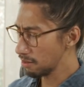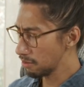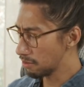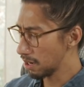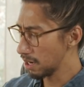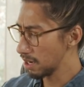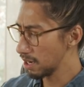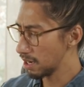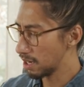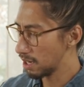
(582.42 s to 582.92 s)
All
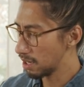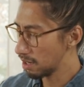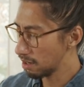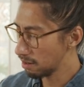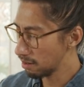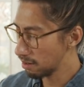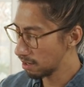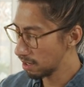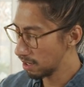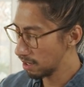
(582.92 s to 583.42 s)
right,
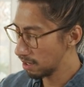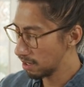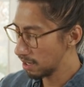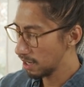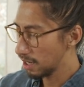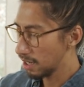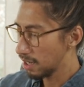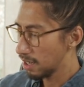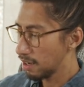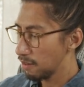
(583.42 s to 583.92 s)
okay.
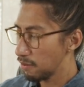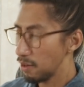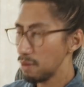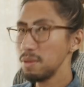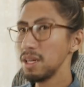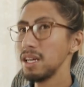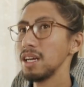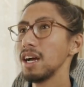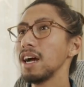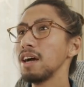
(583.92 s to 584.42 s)
For
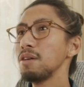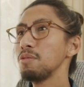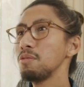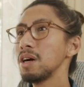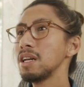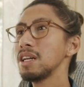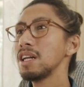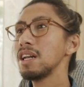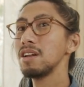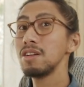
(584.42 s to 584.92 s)
me, I
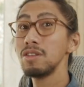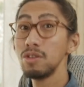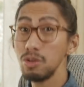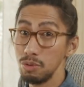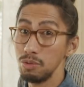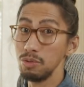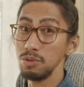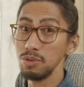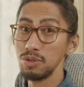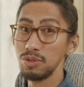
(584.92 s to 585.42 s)
want to
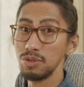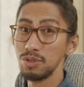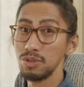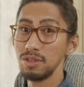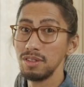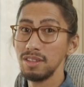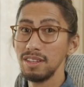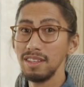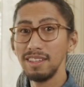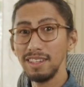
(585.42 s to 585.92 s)
lose,